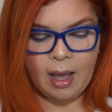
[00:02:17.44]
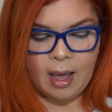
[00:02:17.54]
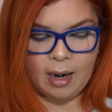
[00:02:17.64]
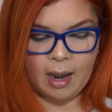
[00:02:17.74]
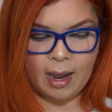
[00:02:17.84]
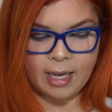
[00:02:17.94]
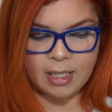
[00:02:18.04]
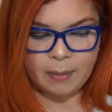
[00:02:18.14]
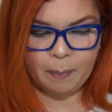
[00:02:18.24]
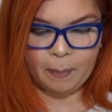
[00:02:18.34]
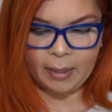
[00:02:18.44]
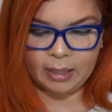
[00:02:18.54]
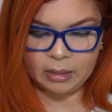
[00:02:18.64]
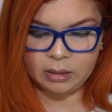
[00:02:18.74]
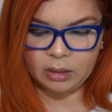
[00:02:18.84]
and I
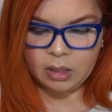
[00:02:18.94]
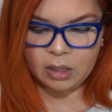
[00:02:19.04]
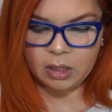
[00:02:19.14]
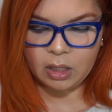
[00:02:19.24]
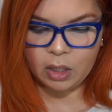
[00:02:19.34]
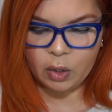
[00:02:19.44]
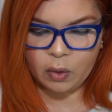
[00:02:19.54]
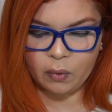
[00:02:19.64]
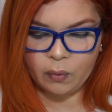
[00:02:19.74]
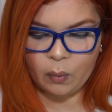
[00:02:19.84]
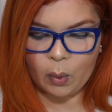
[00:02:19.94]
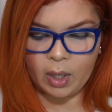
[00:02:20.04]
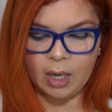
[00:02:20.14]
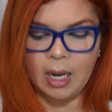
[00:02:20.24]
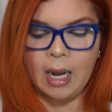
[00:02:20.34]
spent
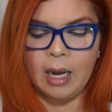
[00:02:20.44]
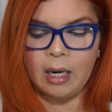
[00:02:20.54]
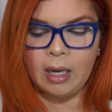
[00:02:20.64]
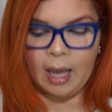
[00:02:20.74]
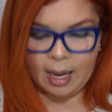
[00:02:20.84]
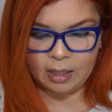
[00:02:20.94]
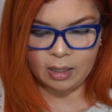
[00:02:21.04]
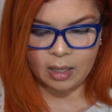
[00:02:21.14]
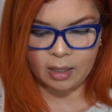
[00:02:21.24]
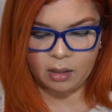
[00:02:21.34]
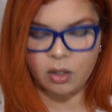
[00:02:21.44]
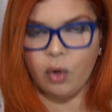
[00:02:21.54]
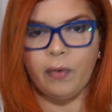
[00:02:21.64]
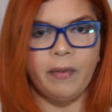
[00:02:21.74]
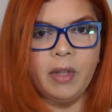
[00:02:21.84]
$49.89,
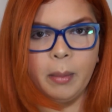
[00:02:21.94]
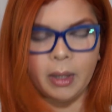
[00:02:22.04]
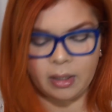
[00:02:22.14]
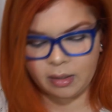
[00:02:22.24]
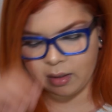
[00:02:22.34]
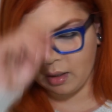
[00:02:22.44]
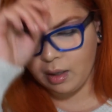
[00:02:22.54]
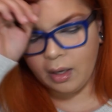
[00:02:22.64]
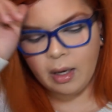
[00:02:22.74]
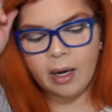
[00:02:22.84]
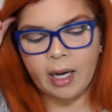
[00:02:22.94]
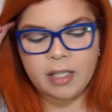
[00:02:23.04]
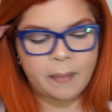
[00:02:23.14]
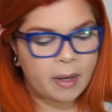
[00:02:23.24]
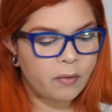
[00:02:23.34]
so 50 bucks I
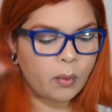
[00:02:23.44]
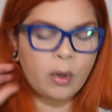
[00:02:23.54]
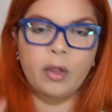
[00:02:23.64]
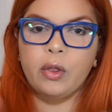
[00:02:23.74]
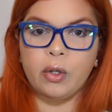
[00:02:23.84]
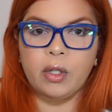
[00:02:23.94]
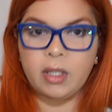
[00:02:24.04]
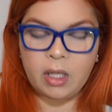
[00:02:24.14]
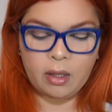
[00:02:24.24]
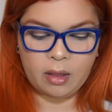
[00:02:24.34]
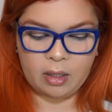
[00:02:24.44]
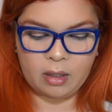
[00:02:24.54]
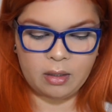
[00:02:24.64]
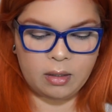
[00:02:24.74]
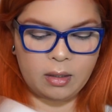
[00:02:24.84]
spent for 13
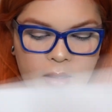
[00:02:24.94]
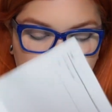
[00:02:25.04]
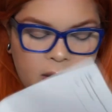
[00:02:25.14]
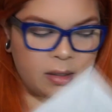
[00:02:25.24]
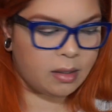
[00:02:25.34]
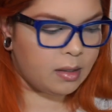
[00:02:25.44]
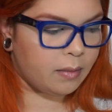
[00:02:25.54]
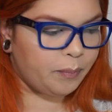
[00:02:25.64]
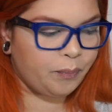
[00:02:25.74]
things.